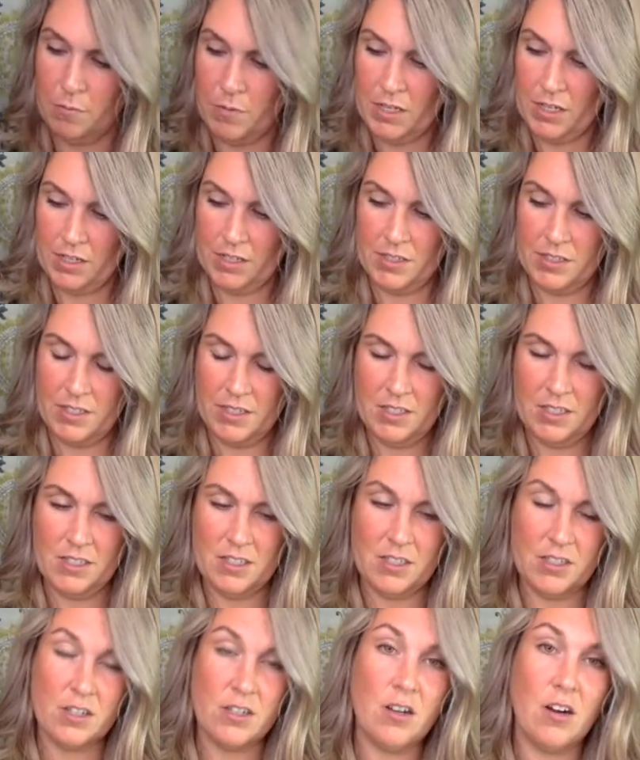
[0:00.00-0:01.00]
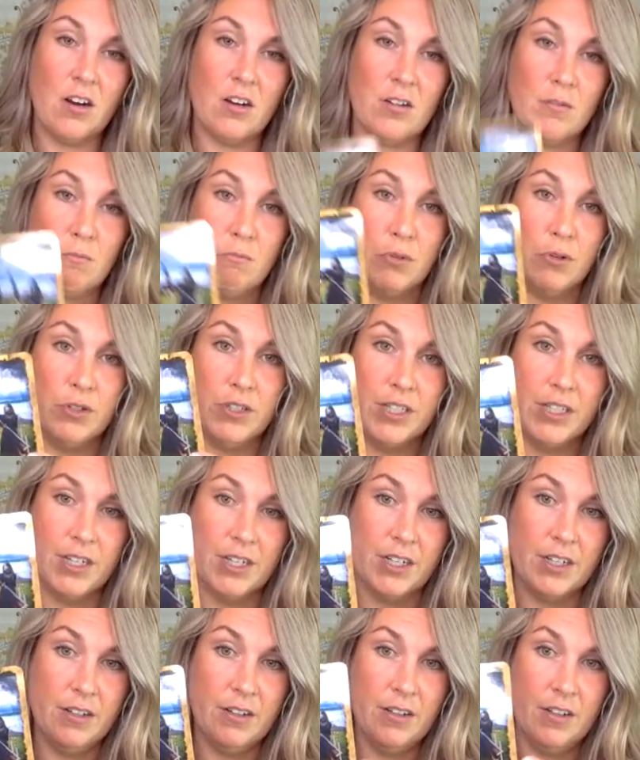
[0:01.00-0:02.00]
because this is a card of
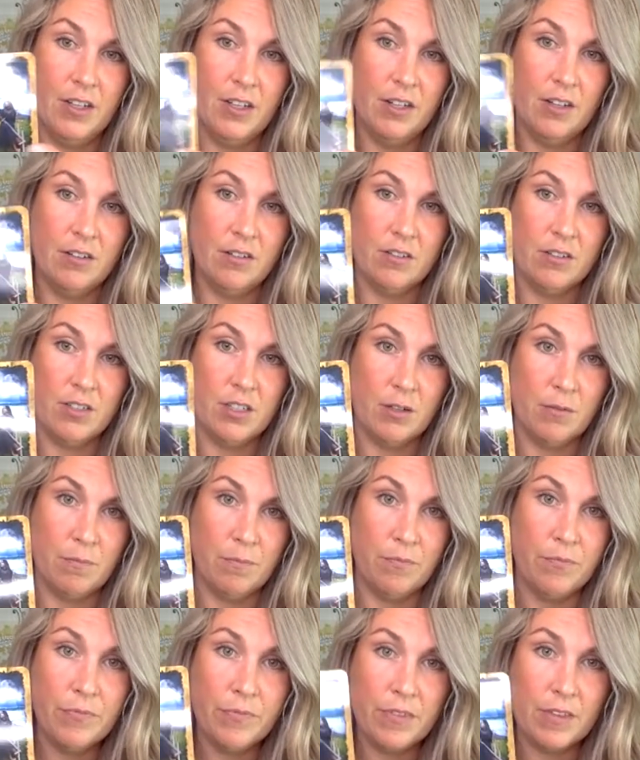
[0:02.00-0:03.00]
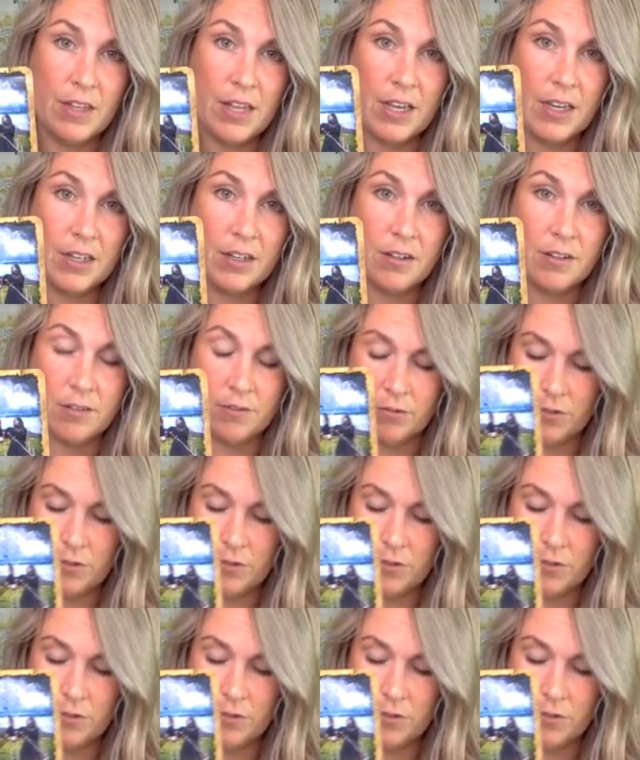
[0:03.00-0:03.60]
bullying. There's some negative